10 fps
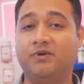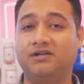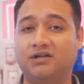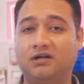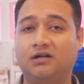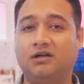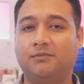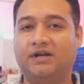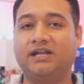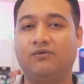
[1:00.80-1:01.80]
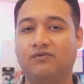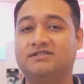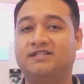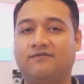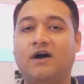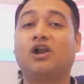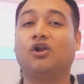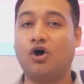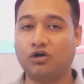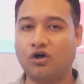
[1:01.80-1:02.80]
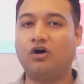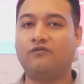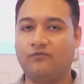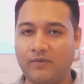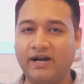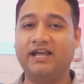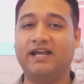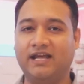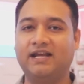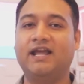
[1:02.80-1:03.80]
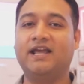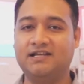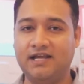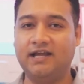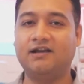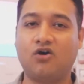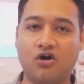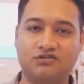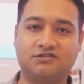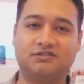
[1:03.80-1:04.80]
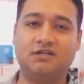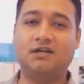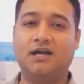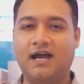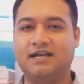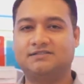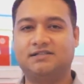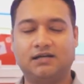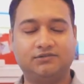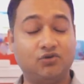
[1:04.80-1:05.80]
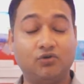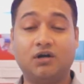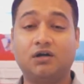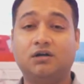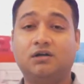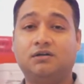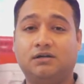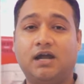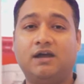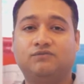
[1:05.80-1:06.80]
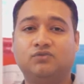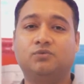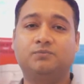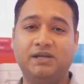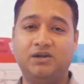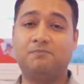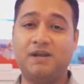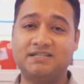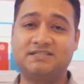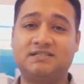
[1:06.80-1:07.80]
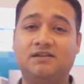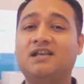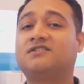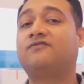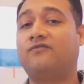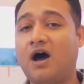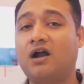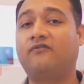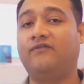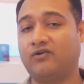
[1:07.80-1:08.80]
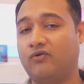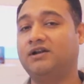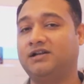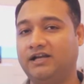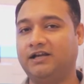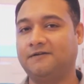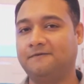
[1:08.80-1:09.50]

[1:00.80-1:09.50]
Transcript: printer, but it will save a lot of money in ink costs as the toner have to be replaced less far frequently.